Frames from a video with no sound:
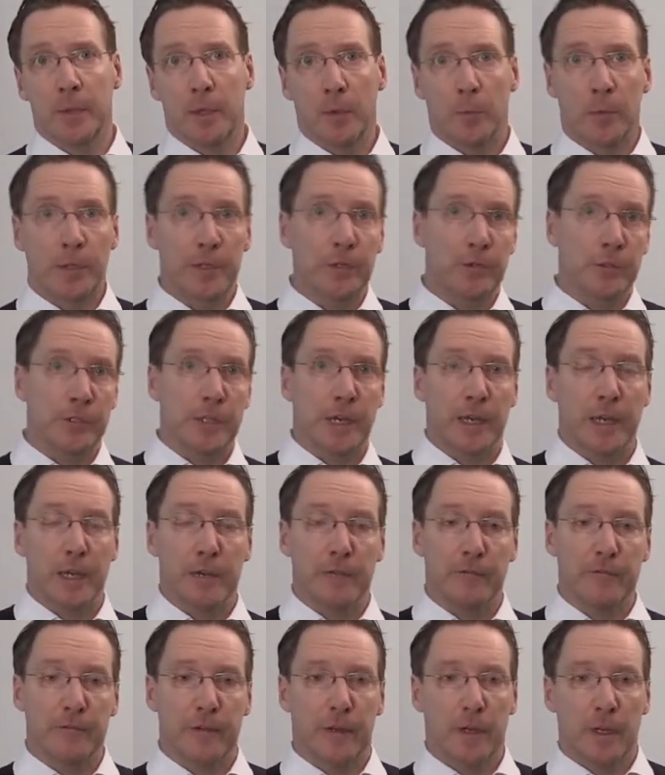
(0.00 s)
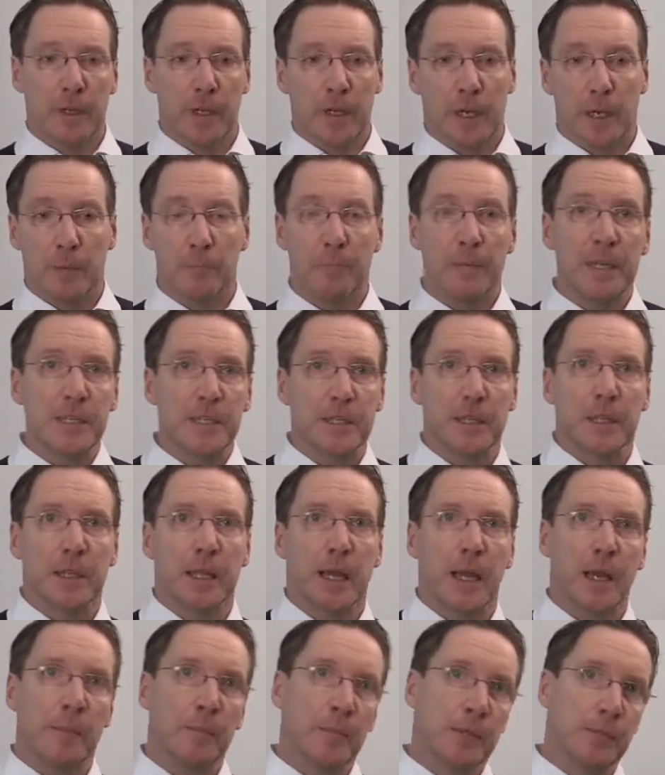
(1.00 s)
We could have a
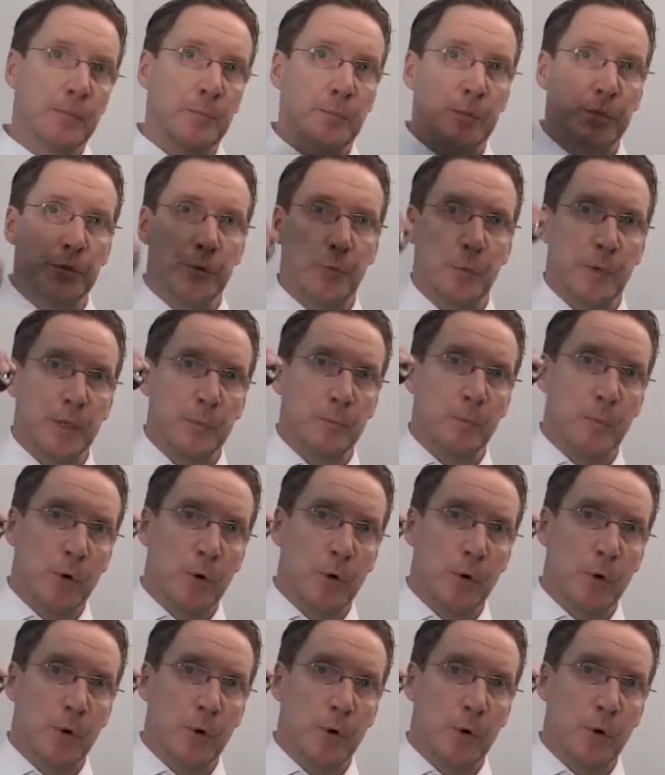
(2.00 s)
misalignment between